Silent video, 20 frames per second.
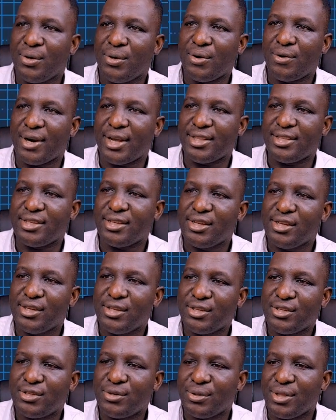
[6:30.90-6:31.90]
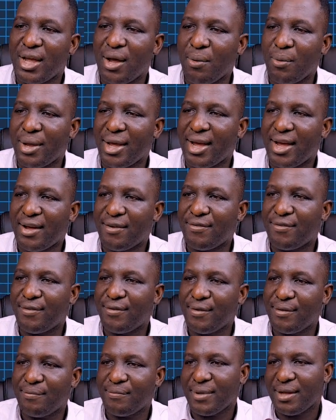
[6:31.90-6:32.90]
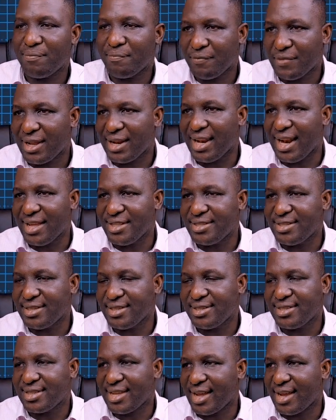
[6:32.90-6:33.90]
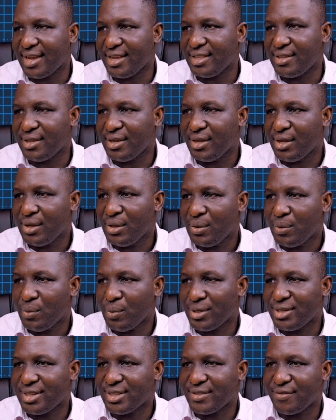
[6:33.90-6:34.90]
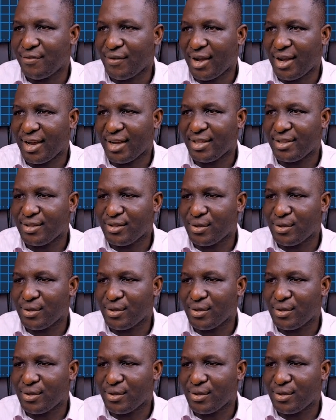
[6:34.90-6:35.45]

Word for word: All right, so now we have a lengthy side, which is fine.